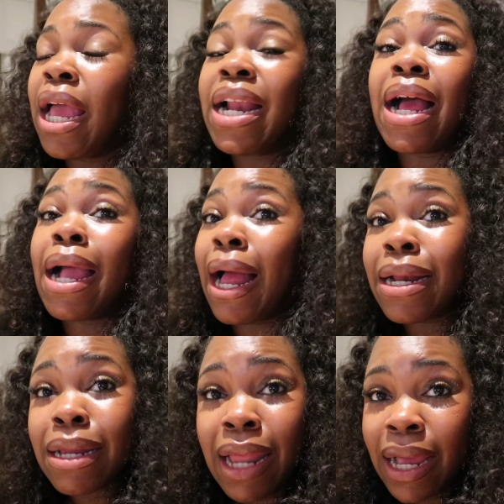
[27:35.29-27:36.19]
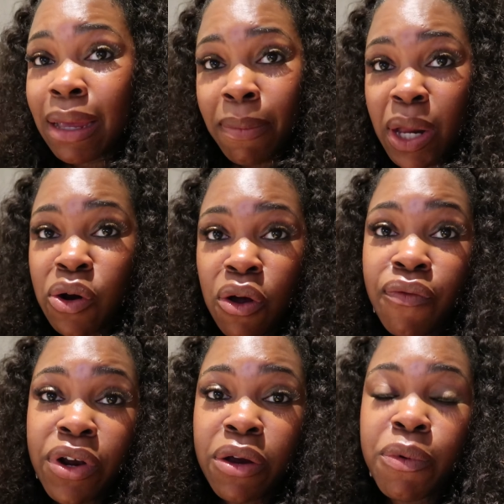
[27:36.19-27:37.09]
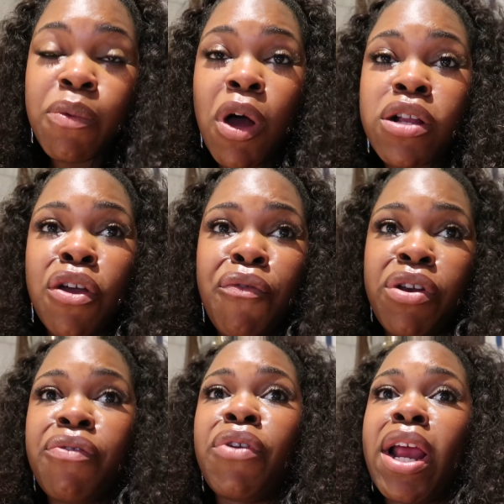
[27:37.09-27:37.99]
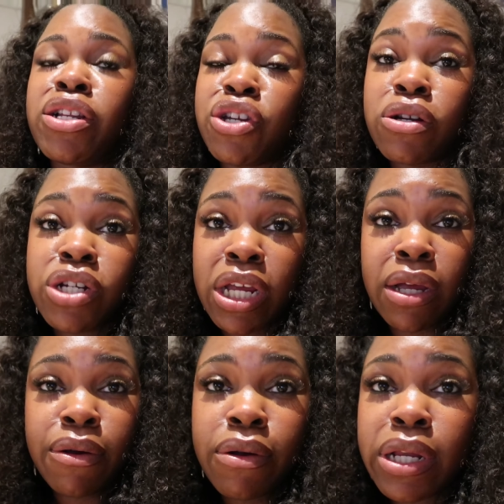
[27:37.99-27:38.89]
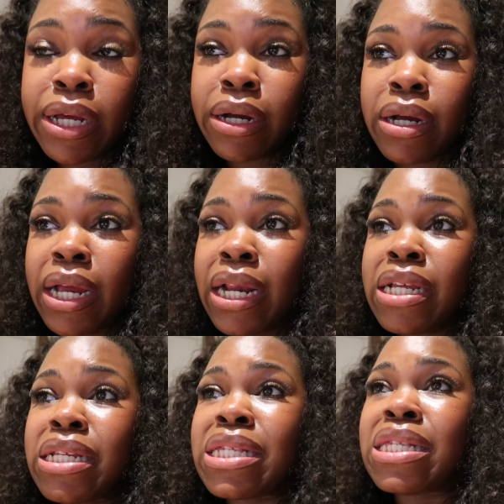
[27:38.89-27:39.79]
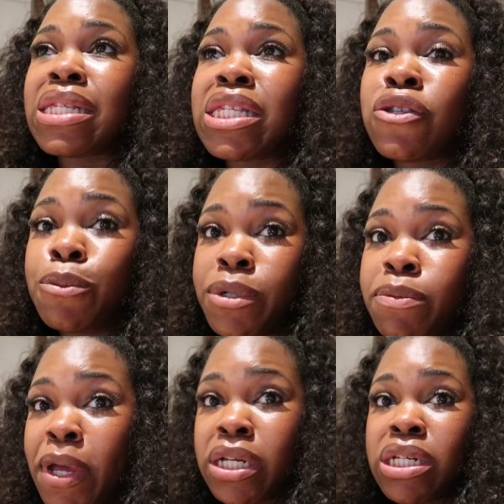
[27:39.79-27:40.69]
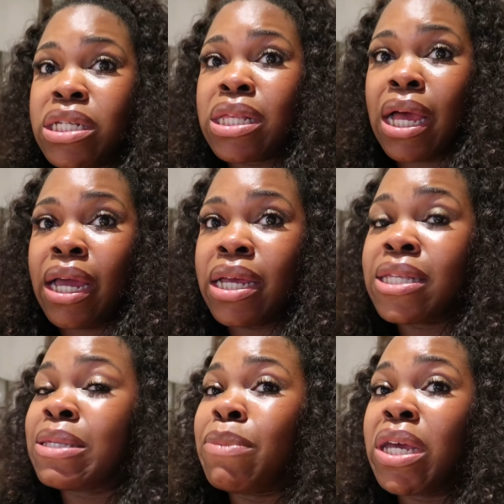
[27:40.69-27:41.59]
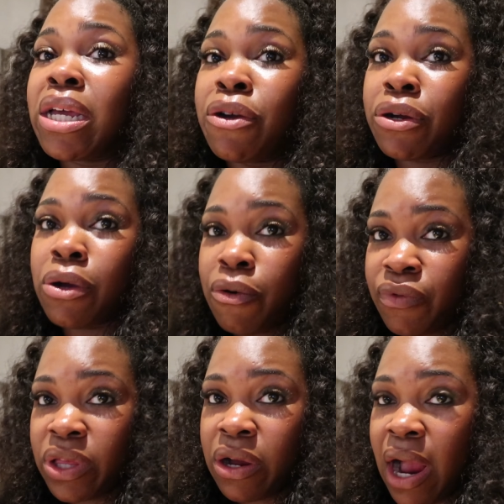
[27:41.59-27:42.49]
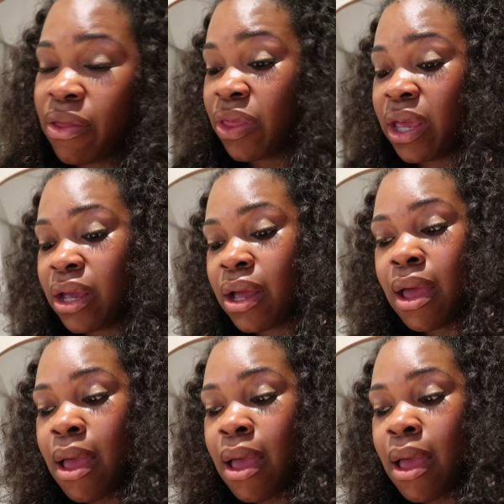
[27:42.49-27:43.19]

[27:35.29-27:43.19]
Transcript: And I kind of like it better over there. We walked over there for that jerk chicken earlier and it's super spacious. Like it's bigger over there, I think.